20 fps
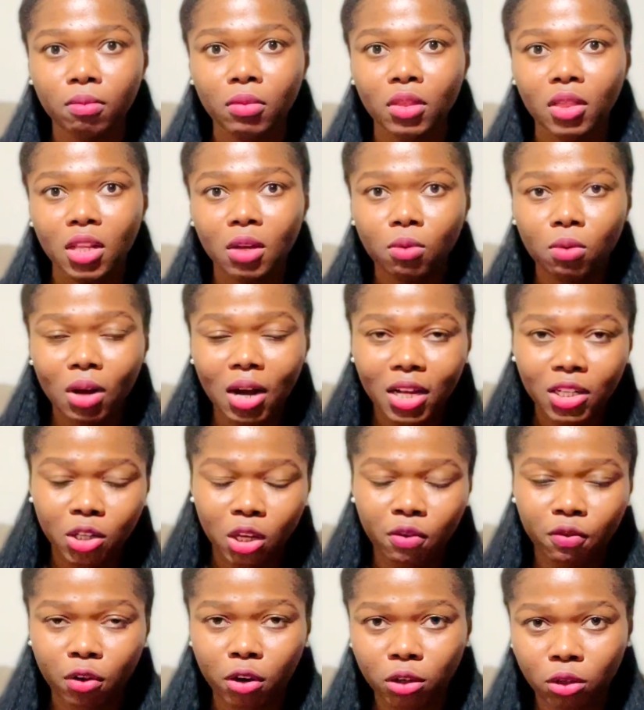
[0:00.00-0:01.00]
They will ask you
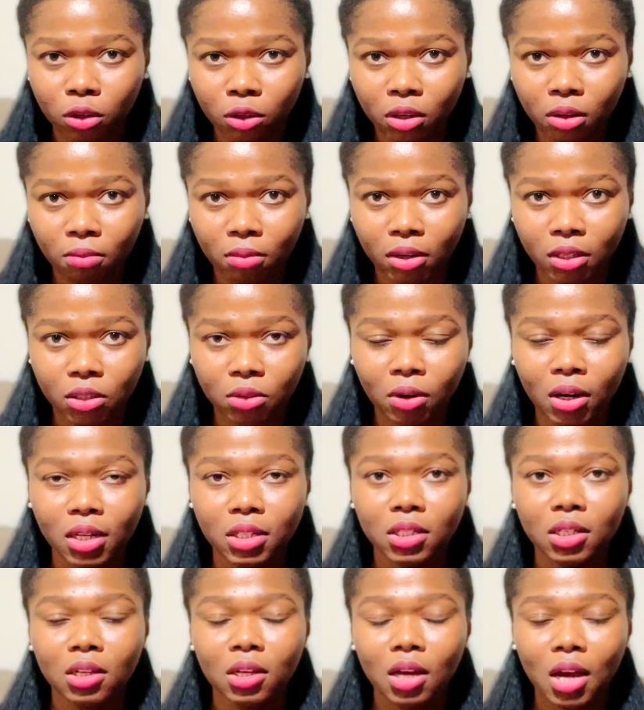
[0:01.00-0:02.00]
for your documents, right?
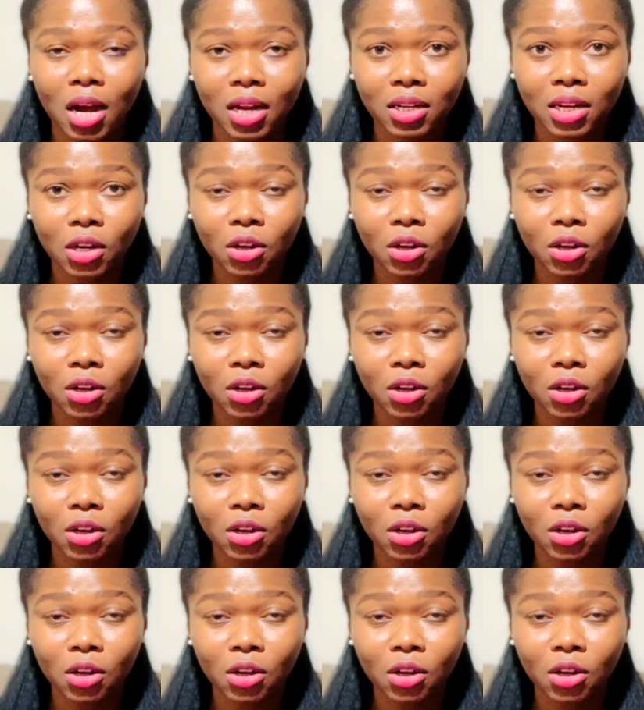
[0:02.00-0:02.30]
And they're